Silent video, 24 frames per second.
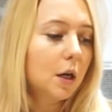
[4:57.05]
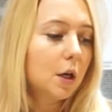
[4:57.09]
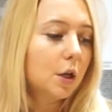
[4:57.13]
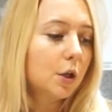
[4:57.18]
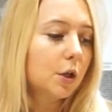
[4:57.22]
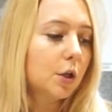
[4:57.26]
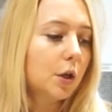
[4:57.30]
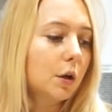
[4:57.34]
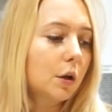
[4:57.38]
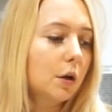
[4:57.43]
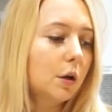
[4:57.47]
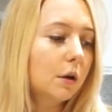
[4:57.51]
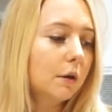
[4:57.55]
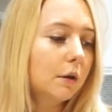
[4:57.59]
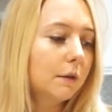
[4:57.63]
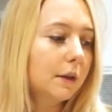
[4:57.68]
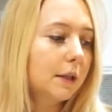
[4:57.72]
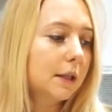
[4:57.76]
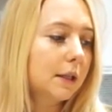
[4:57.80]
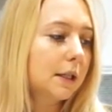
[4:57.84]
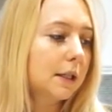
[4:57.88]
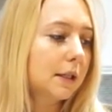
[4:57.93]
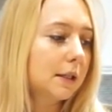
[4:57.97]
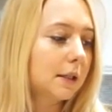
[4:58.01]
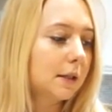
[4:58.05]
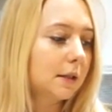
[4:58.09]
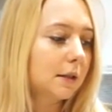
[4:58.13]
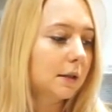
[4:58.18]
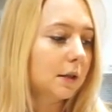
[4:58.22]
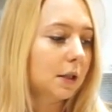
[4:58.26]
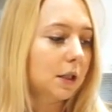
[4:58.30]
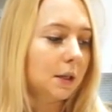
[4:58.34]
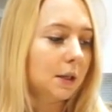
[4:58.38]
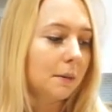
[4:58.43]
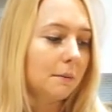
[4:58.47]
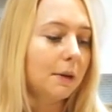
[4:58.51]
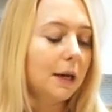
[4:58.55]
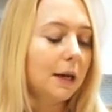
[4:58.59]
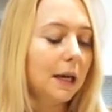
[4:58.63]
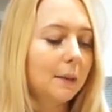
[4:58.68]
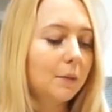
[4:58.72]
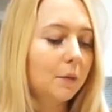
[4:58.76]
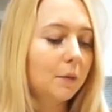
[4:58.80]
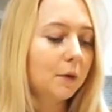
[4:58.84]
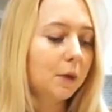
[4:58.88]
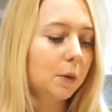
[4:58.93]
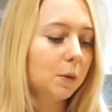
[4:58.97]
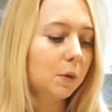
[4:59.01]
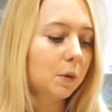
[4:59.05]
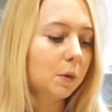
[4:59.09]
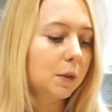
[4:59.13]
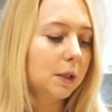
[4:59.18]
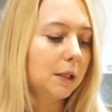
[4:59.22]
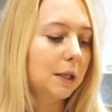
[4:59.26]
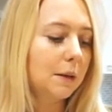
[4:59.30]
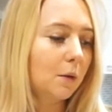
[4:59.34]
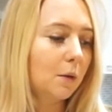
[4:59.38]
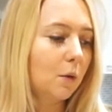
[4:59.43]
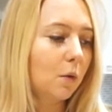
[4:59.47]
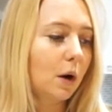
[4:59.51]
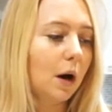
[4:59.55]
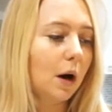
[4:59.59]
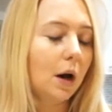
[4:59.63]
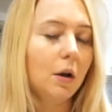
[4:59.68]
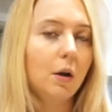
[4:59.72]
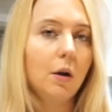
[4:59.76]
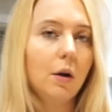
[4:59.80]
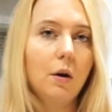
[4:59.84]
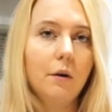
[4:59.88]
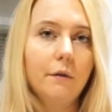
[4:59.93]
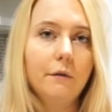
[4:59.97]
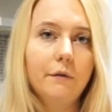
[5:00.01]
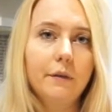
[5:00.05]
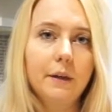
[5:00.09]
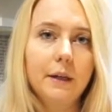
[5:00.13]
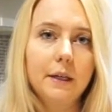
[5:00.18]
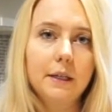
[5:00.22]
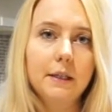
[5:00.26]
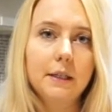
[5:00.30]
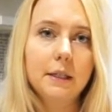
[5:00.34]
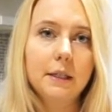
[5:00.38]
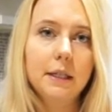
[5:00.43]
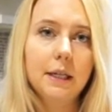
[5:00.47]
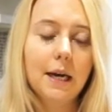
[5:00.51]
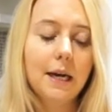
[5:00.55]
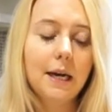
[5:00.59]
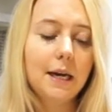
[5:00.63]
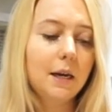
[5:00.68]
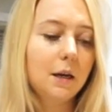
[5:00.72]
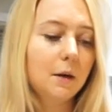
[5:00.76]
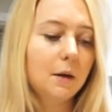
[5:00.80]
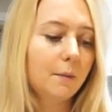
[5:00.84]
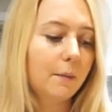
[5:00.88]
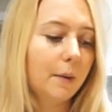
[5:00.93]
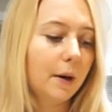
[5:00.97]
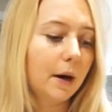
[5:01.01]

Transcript: So look, this is, to some people this would seem quite a lot of things to take,